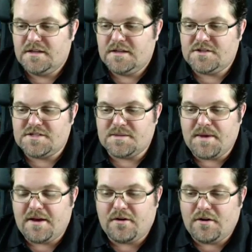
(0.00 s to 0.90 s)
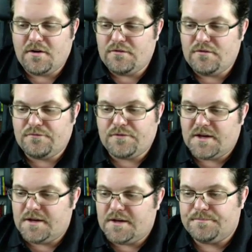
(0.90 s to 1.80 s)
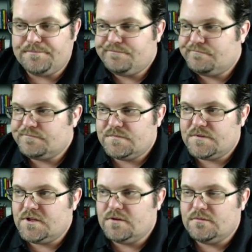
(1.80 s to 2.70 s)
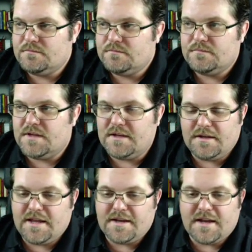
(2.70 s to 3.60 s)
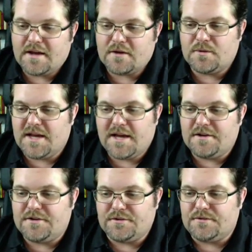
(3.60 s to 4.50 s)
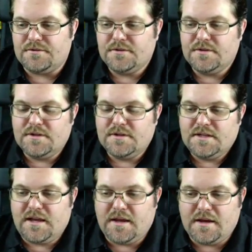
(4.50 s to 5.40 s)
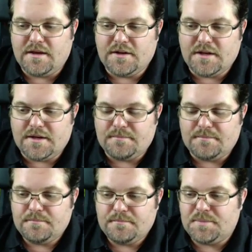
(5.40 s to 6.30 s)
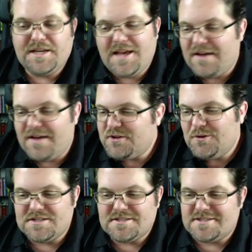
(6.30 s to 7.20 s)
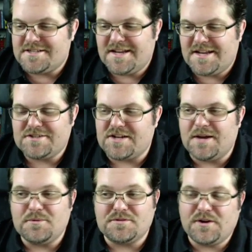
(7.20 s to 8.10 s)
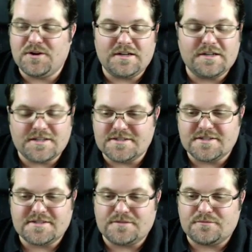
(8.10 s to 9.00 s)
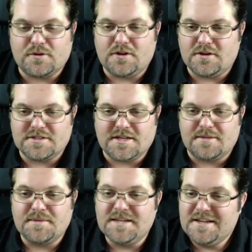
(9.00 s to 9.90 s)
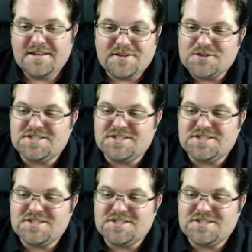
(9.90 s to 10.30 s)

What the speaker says: it's just a matter of, you know, that not quit attitude. And but you have to do consistent action. I was very inconsistent for a long time. There's